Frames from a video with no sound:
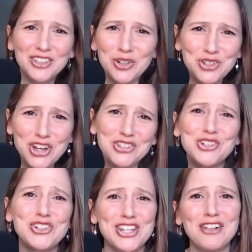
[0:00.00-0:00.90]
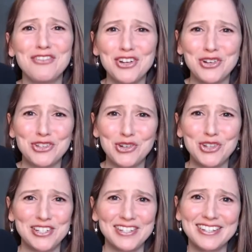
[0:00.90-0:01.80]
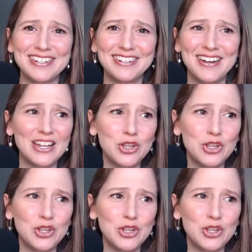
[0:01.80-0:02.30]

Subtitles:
Don't judge yourself for your choices, right?